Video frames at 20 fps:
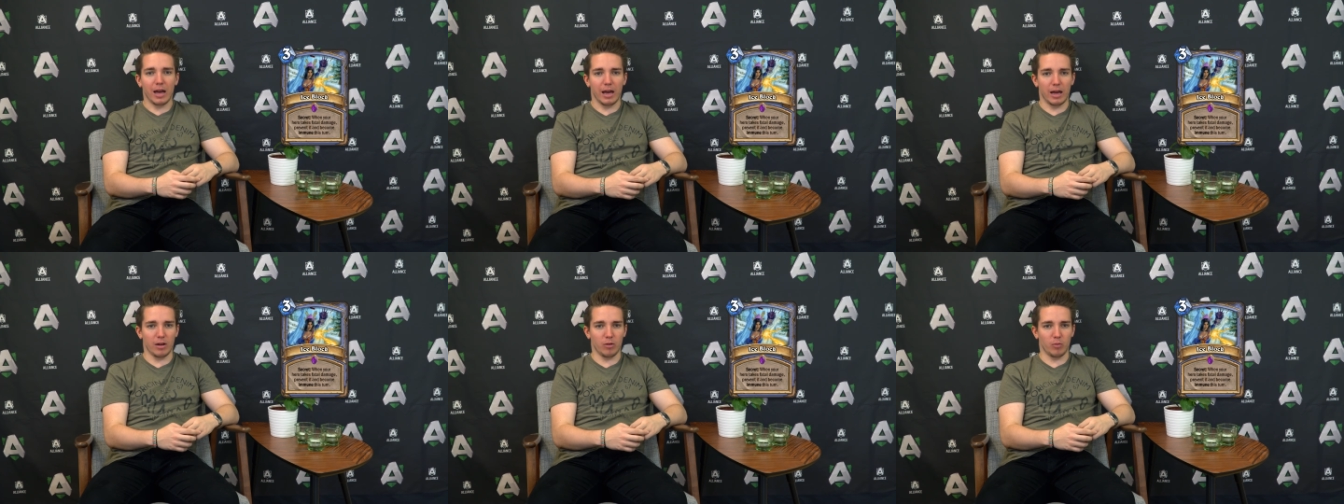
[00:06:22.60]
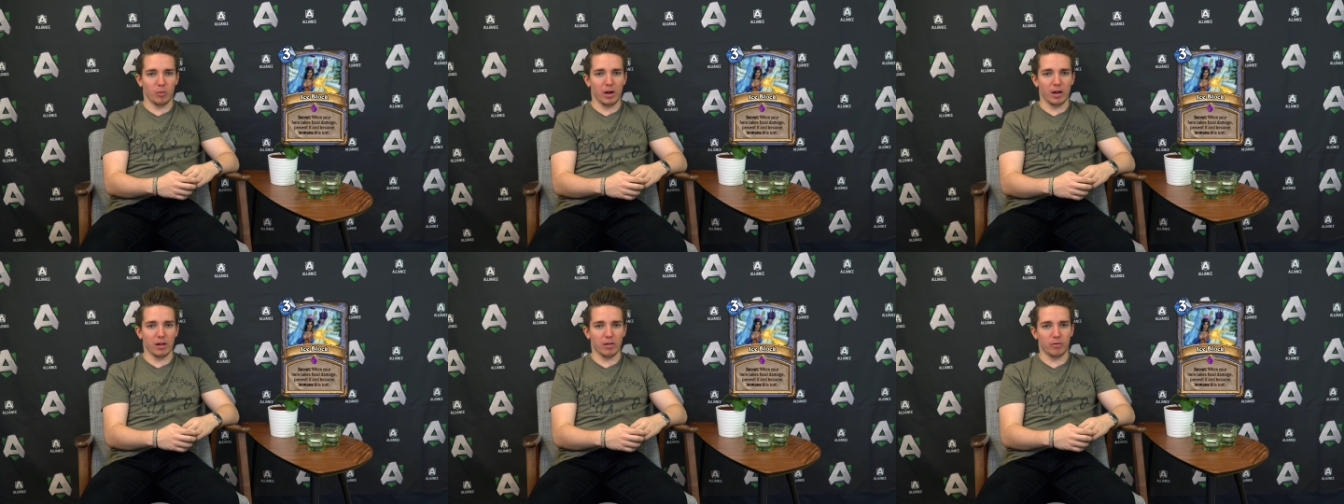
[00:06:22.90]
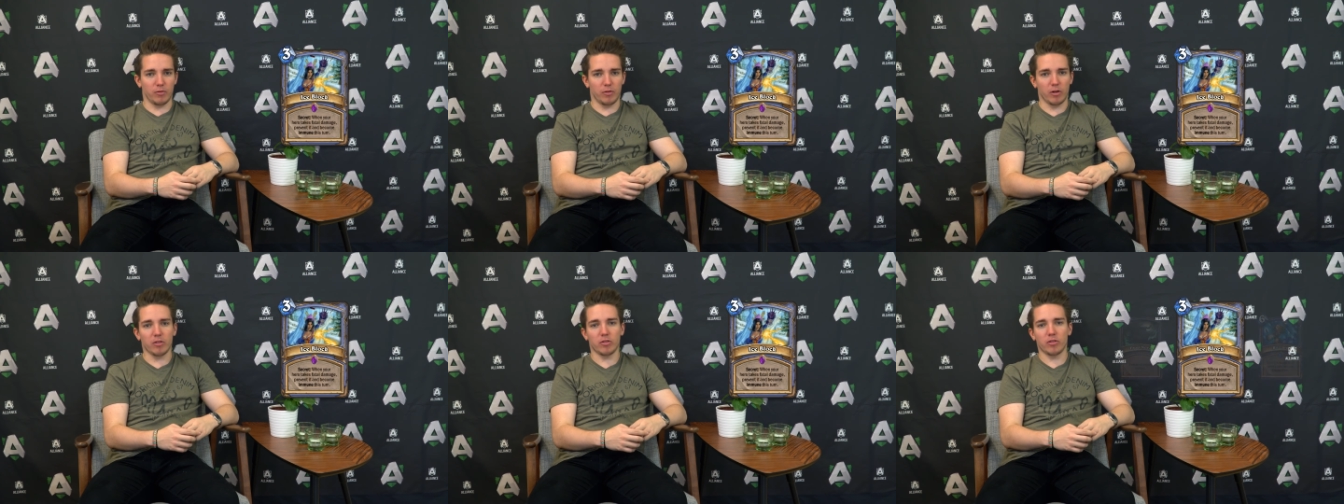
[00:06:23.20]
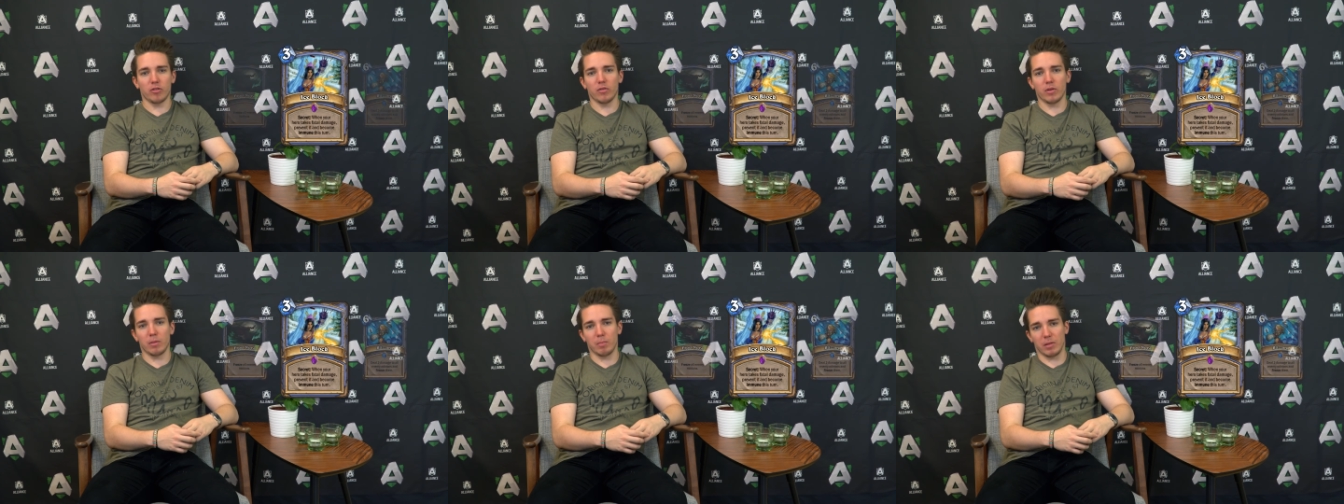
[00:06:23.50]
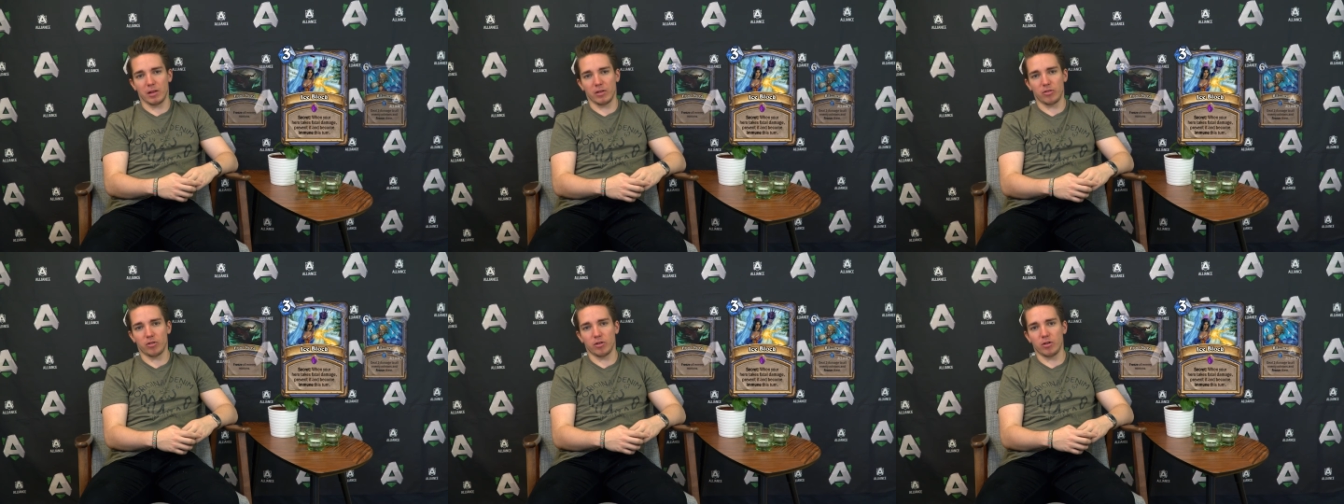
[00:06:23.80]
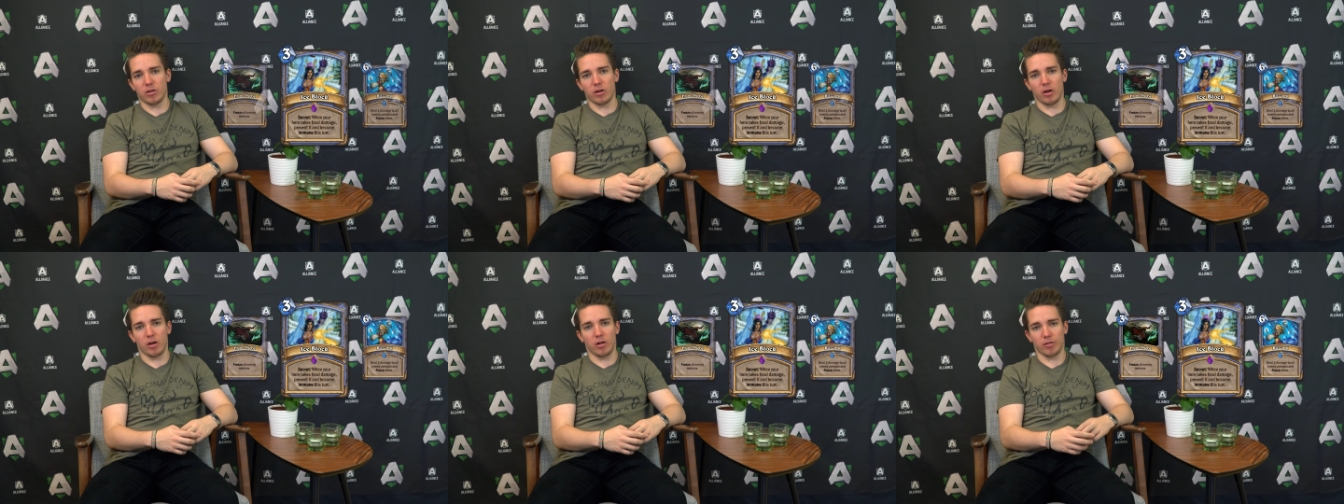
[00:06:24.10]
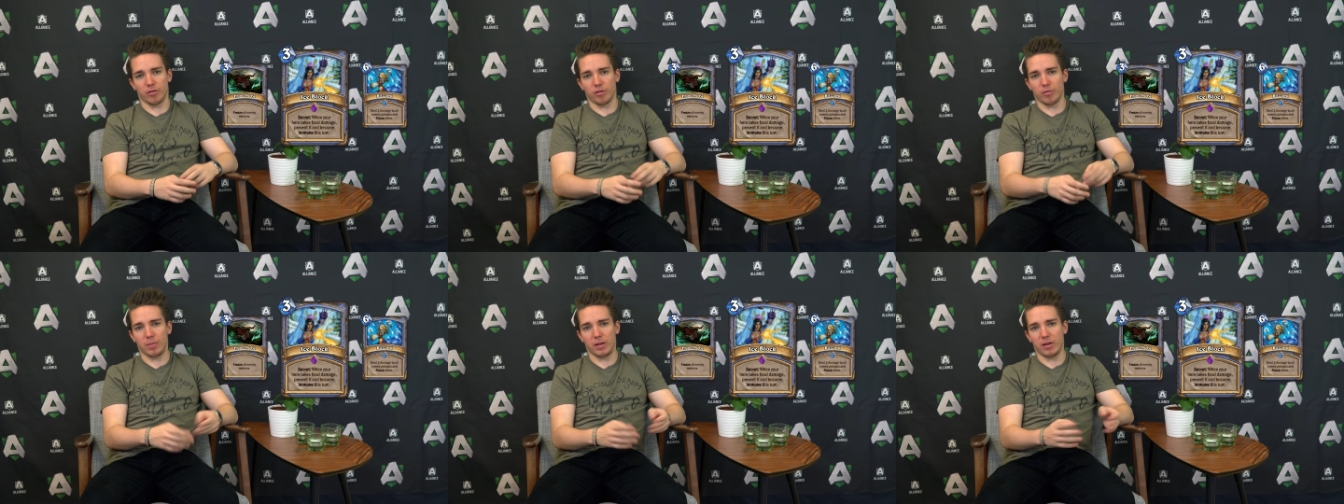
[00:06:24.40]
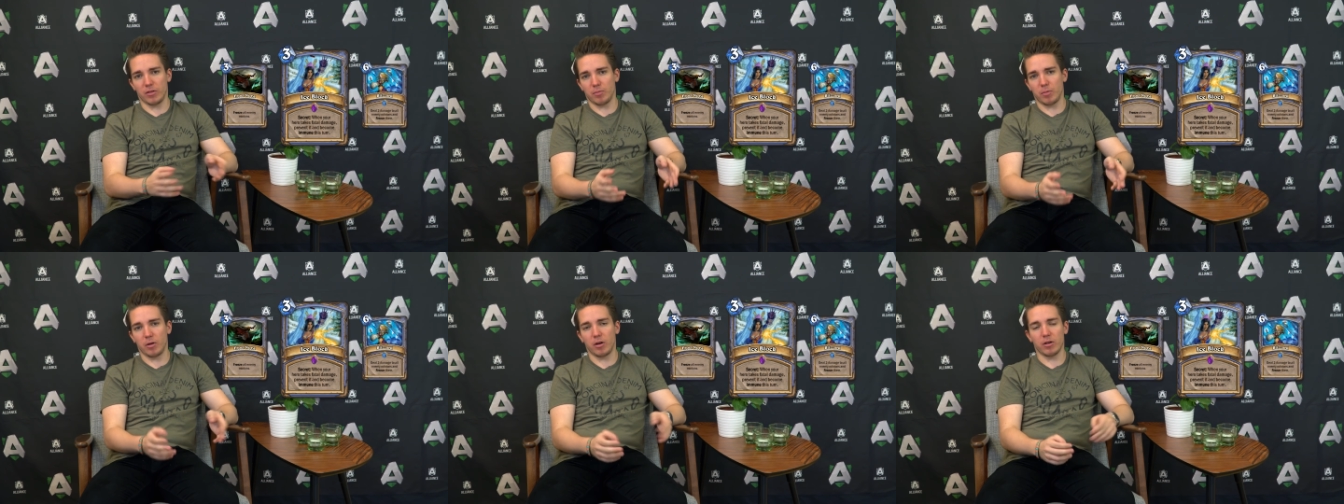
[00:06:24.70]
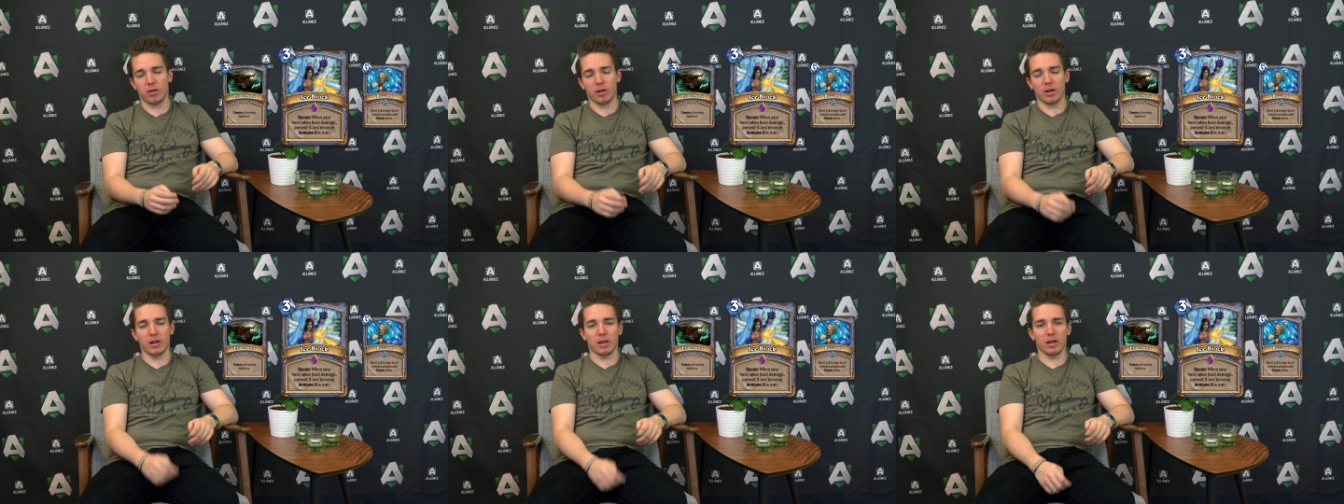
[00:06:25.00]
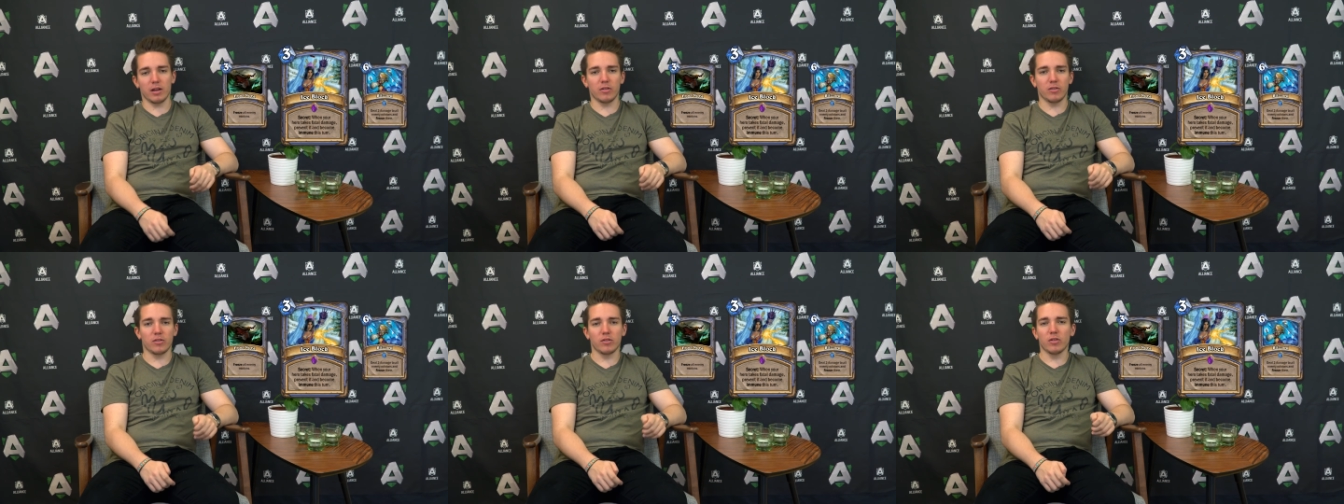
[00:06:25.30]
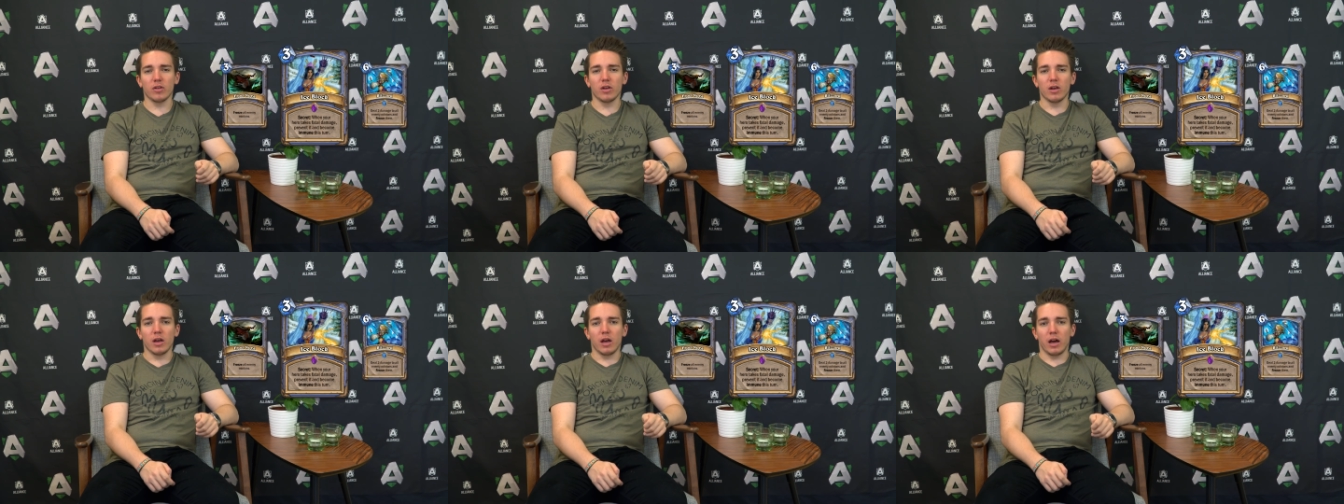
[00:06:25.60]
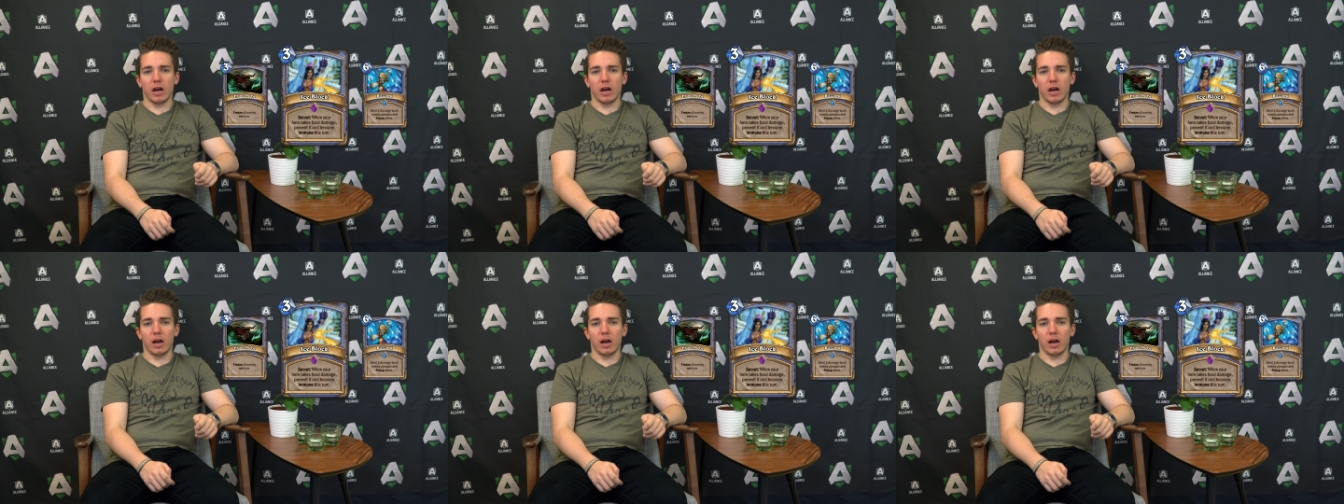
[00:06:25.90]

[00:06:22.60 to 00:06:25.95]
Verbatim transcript: And while Frost Nova and Blizzard also plays part in this,